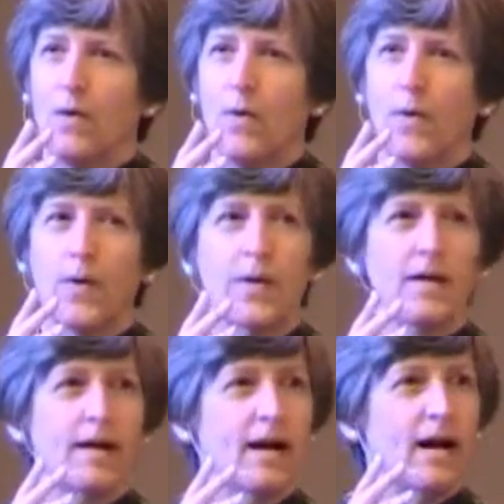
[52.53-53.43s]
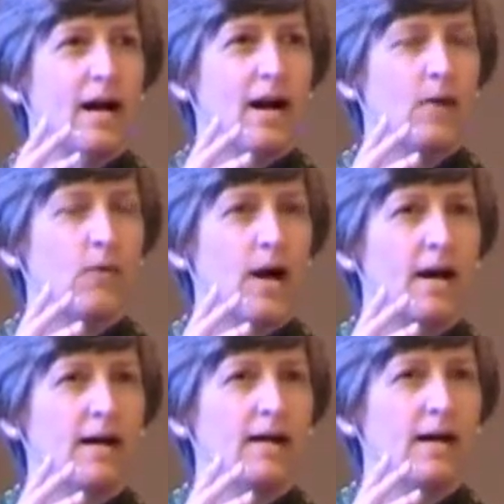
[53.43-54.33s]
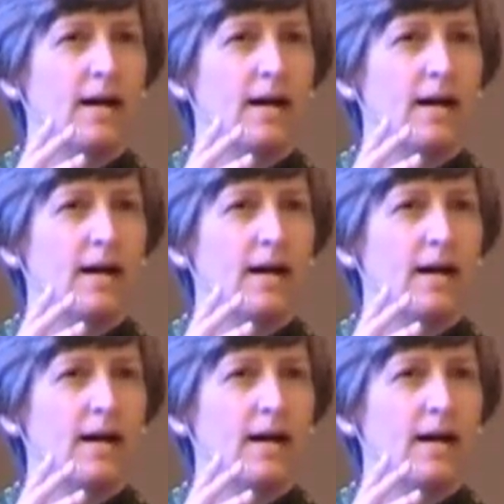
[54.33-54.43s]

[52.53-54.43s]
or a rock